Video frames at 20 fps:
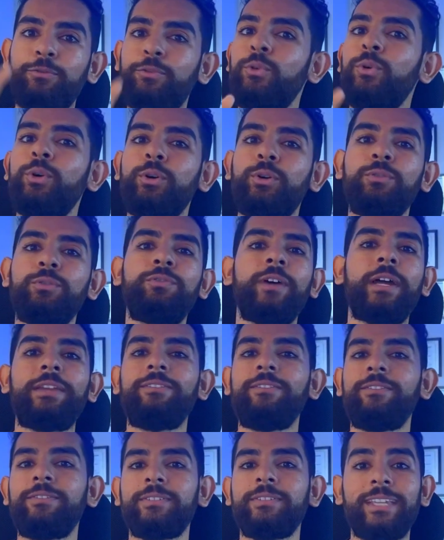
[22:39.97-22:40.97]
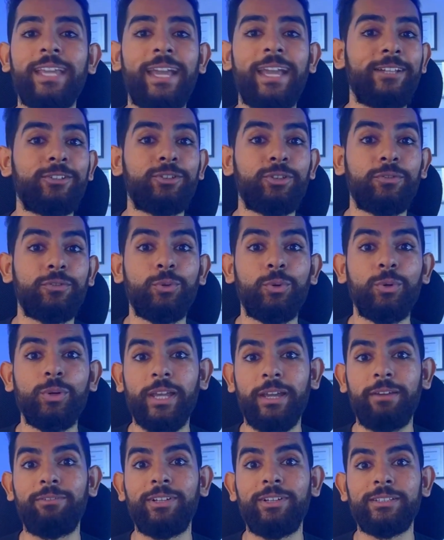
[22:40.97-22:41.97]
4 to 5 cans of Coke
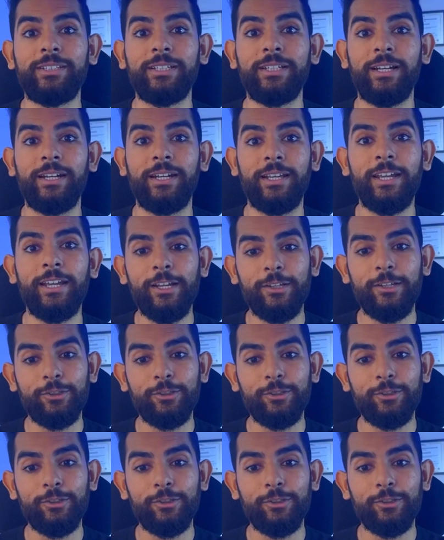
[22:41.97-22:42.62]
every single day.